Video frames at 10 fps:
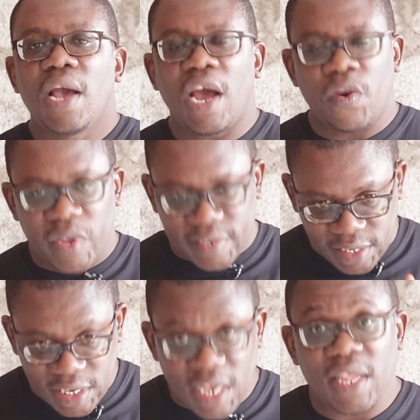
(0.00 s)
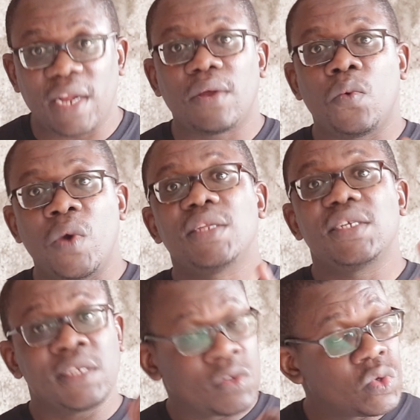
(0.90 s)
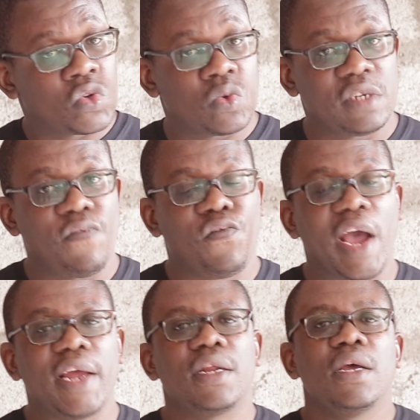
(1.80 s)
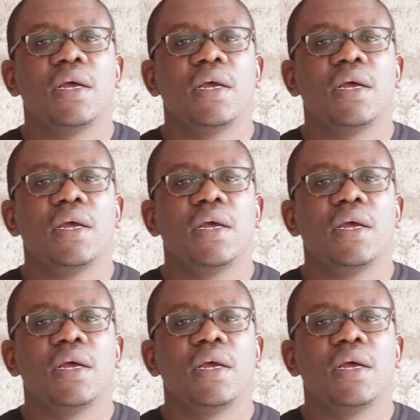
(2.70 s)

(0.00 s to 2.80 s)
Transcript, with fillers: And we see that when Jesus was crucified,